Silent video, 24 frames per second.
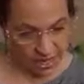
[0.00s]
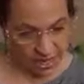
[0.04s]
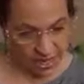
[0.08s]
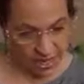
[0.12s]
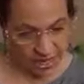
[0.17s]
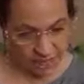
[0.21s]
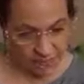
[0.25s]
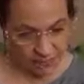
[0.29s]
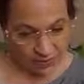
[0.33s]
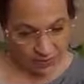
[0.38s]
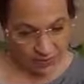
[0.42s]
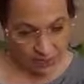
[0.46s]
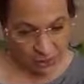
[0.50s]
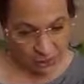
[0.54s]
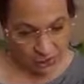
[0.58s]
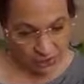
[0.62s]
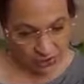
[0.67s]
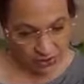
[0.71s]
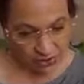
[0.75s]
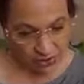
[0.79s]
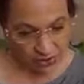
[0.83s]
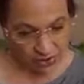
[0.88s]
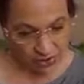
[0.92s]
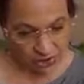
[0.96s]
And
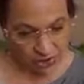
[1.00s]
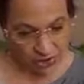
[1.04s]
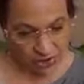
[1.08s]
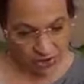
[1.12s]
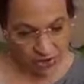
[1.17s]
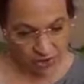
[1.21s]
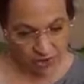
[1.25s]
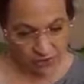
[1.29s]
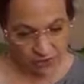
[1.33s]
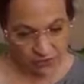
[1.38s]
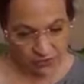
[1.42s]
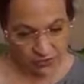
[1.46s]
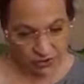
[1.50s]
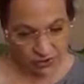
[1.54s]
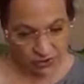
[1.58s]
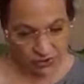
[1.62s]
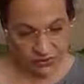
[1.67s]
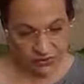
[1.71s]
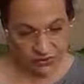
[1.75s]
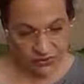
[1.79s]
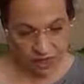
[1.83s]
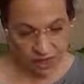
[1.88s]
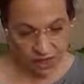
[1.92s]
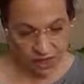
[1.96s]
behold, he stood at the river, and
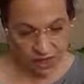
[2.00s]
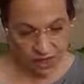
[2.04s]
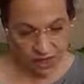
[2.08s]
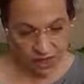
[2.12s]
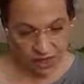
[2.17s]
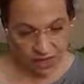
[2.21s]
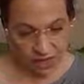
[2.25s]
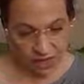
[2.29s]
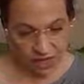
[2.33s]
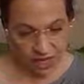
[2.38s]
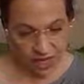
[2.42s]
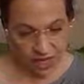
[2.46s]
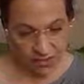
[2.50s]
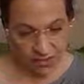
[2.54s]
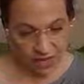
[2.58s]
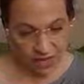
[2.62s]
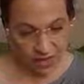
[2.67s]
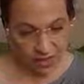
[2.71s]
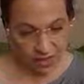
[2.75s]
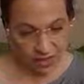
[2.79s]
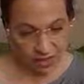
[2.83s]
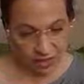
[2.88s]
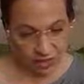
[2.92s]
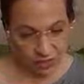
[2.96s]
suddenly there came
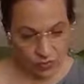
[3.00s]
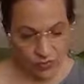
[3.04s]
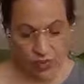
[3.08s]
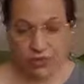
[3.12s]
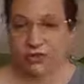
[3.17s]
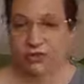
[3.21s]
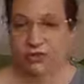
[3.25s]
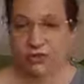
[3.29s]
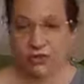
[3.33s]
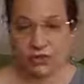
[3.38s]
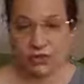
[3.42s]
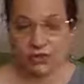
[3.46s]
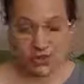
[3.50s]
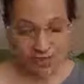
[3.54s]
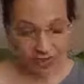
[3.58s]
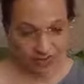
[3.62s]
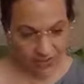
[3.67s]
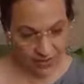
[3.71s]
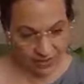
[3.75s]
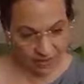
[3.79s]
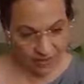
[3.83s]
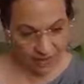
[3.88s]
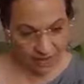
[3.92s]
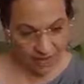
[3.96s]
out of the river
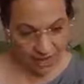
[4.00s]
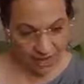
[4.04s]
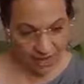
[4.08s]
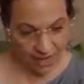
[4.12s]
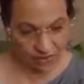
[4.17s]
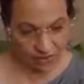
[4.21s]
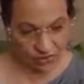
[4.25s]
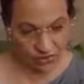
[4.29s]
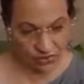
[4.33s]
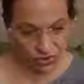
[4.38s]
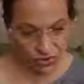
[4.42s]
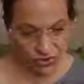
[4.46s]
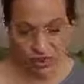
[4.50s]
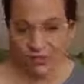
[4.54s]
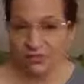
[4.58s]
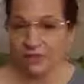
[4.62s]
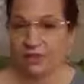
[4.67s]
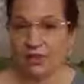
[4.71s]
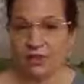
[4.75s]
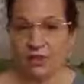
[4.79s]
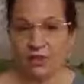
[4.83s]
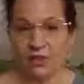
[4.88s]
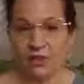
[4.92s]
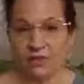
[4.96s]
seven cows
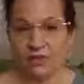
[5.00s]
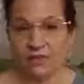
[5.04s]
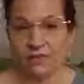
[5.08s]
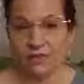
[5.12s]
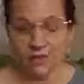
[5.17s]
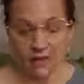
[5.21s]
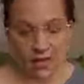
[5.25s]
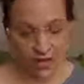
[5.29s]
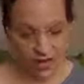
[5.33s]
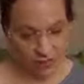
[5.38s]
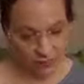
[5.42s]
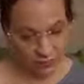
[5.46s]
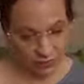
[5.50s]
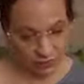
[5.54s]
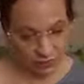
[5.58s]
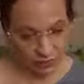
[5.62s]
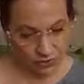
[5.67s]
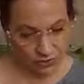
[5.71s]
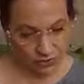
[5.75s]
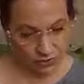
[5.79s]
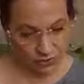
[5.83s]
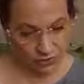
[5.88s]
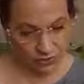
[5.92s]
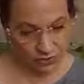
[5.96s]
looking um,
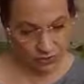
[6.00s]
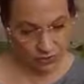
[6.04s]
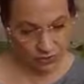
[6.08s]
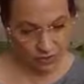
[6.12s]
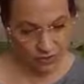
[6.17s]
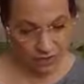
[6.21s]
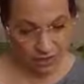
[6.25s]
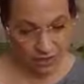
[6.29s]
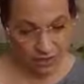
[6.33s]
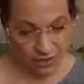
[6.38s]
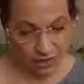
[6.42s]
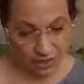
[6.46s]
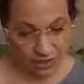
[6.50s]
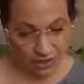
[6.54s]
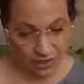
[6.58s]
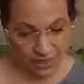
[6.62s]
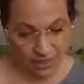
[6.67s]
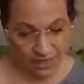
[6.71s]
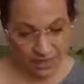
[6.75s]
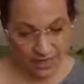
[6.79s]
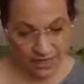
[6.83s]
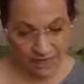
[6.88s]
fine looking